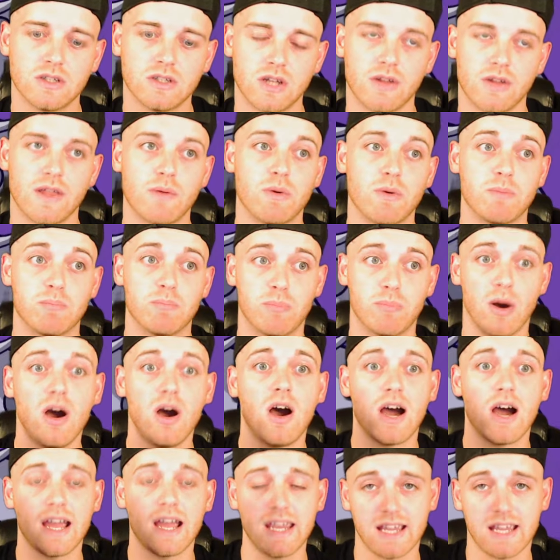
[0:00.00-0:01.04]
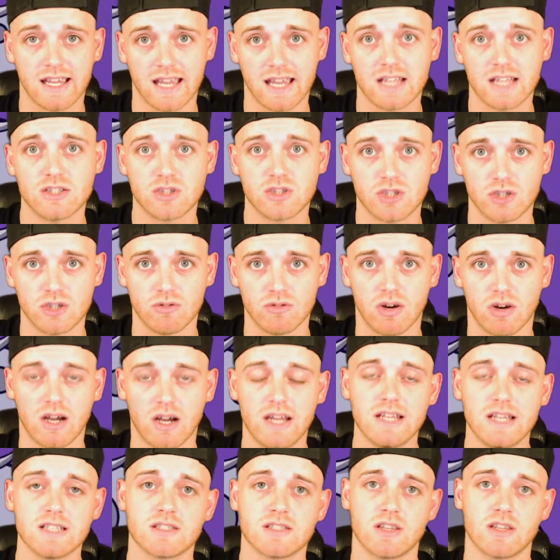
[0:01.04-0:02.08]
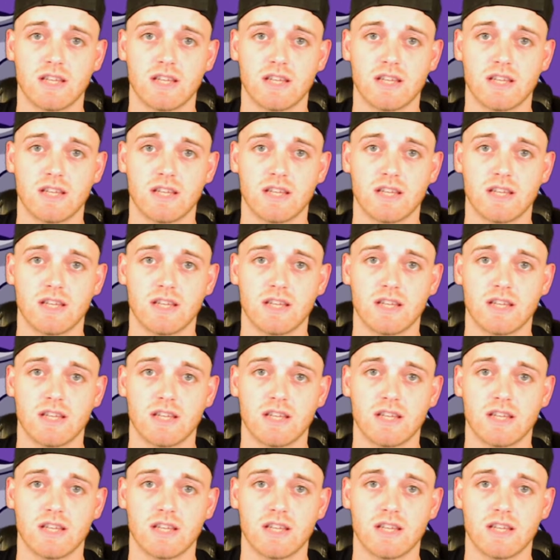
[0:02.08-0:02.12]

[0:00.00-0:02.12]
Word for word: No, they would buy against you, right?